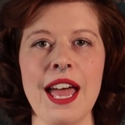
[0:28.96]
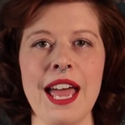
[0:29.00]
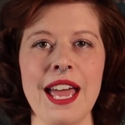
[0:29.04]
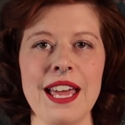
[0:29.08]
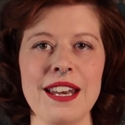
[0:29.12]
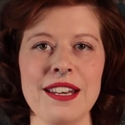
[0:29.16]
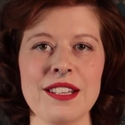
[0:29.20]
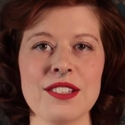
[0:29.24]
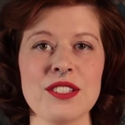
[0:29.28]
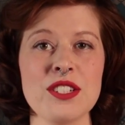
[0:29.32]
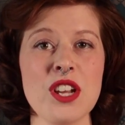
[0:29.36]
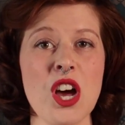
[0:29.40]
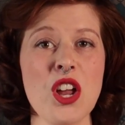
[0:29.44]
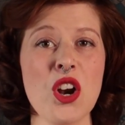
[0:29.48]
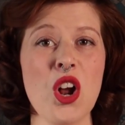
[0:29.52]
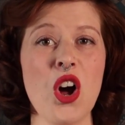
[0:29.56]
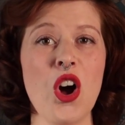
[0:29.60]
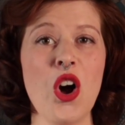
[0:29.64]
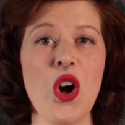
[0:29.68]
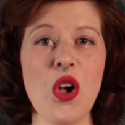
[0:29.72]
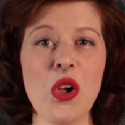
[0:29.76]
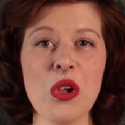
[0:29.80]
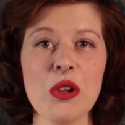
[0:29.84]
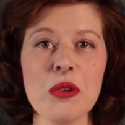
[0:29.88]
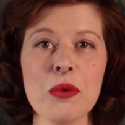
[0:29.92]
and it's not
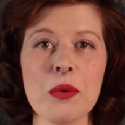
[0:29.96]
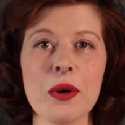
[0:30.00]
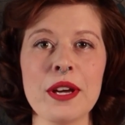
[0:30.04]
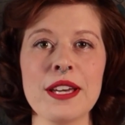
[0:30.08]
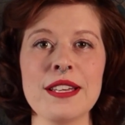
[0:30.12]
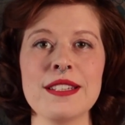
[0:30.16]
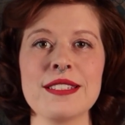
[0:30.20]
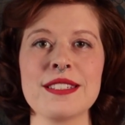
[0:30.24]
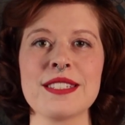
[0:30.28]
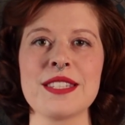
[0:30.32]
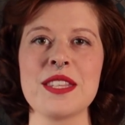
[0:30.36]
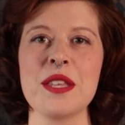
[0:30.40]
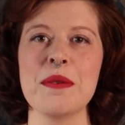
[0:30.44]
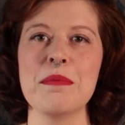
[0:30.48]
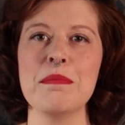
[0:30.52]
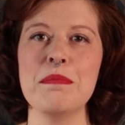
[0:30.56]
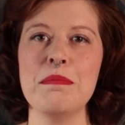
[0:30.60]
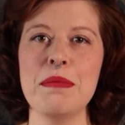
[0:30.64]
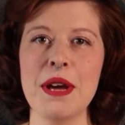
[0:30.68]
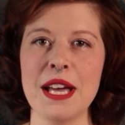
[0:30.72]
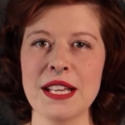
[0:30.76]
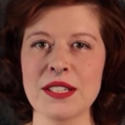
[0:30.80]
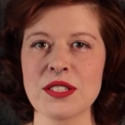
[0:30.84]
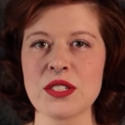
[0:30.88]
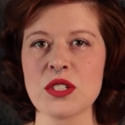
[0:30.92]
always the
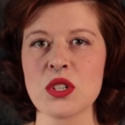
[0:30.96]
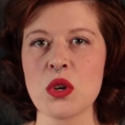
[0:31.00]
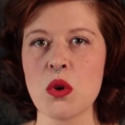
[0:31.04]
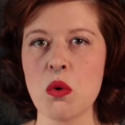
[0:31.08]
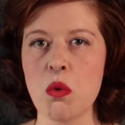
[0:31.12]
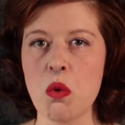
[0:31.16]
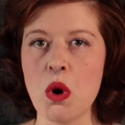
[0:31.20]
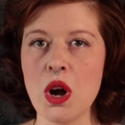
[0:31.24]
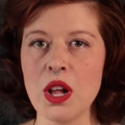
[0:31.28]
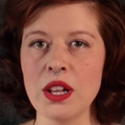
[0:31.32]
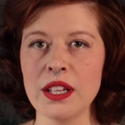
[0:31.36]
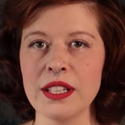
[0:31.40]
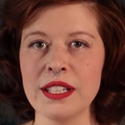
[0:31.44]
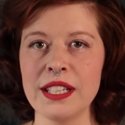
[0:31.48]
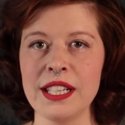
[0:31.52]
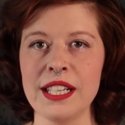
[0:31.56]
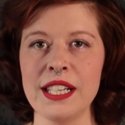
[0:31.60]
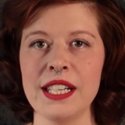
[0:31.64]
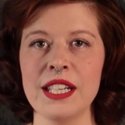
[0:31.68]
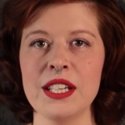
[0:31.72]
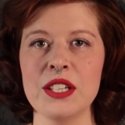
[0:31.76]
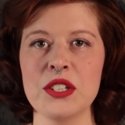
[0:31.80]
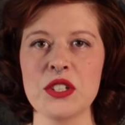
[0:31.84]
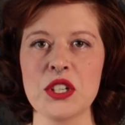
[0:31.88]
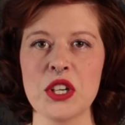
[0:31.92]
best
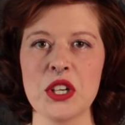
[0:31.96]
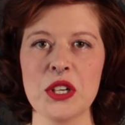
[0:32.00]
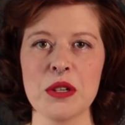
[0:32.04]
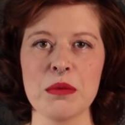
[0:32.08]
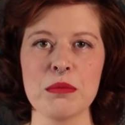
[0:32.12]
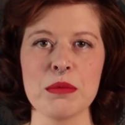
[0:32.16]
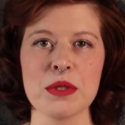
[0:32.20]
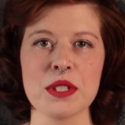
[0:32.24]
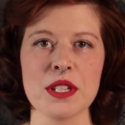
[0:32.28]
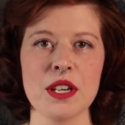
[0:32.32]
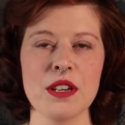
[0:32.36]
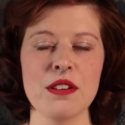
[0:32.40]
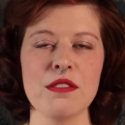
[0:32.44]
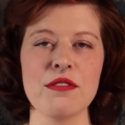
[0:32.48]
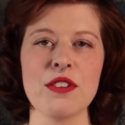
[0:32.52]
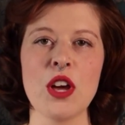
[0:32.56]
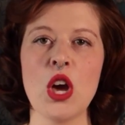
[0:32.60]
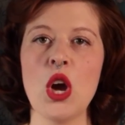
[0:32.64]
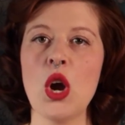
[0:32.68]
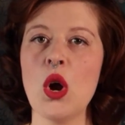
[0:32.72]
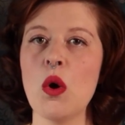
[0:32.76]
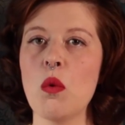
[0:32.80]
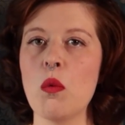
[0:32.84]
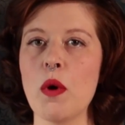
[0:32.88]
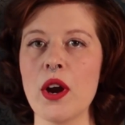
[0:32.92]
quality in terms of
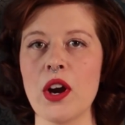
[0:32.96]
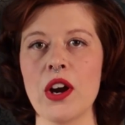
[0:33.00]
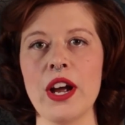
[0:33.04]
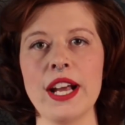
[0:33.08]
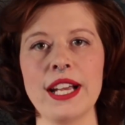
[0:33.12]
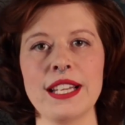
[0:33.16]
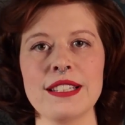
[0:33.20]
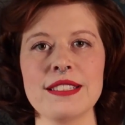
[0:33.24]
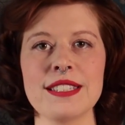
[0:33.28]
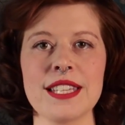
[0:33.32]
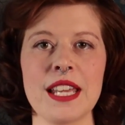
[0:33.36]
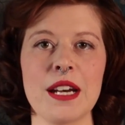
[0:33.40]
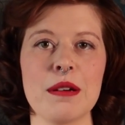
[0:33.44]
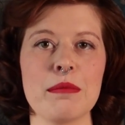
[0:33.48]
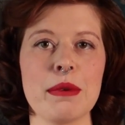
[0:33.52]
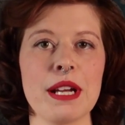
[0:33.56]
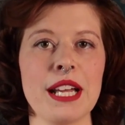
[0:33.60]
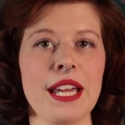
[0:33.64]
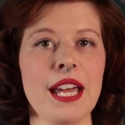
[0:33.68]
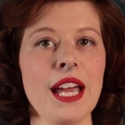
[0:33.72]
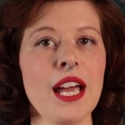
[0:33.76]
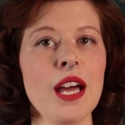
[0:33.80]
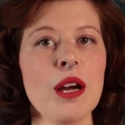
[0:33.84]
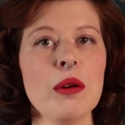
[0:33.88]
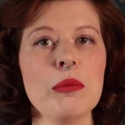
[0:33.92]
where I can set up my
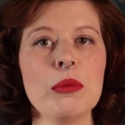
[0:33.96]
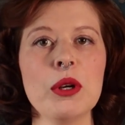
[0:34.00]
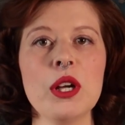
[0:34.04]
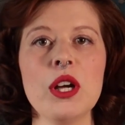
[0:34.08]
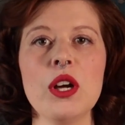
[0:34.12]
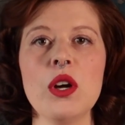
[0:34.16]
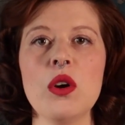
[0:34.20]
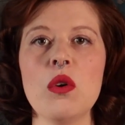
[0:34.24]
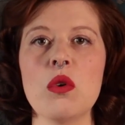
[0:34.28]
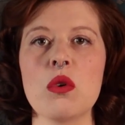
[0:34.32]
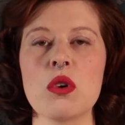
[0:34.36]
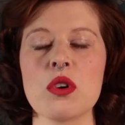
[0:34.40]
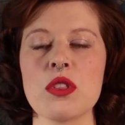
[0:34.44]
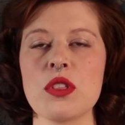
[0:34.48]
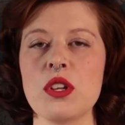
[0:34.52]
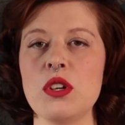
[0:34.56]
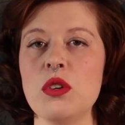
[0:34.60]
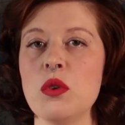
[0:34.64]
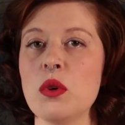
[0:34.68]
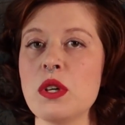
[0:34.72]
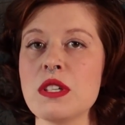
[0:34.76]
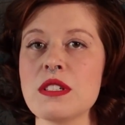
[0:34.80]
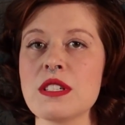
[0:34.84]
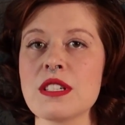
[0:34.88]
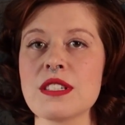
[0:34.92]
camera or the
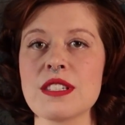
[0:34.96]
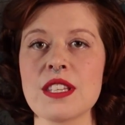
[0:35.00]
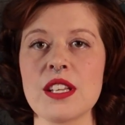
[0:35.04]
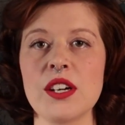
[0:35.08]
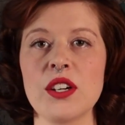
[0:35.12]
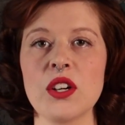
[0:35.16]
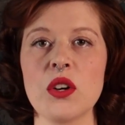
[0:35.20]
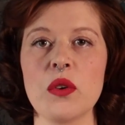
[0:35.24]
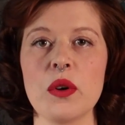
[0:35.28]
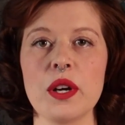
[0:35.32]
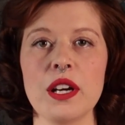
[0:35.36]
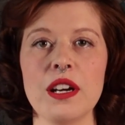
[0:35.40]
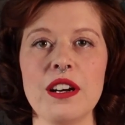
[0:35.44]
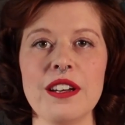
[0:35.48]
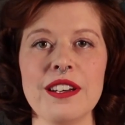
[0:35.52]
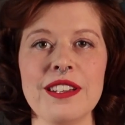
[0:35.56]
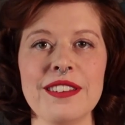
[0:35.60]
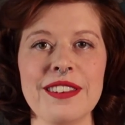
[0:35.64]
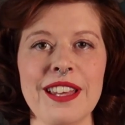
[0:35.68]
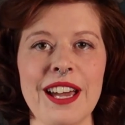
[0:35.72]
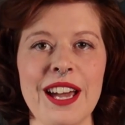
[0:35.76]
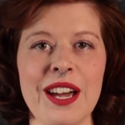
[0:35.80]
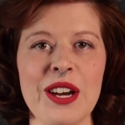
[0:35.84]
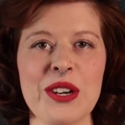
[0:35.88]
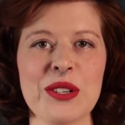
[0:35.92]
noises that are going on
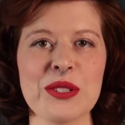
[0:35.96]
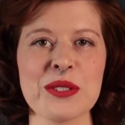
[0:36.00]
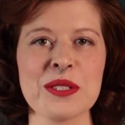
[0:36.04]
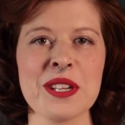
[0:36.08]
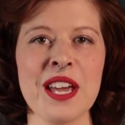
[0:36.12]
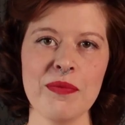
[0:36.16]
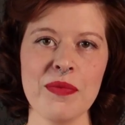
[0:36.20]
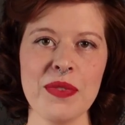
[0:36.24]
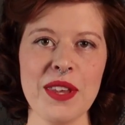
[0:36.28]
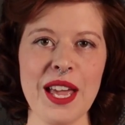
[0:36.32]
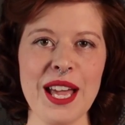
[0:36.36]
in the house.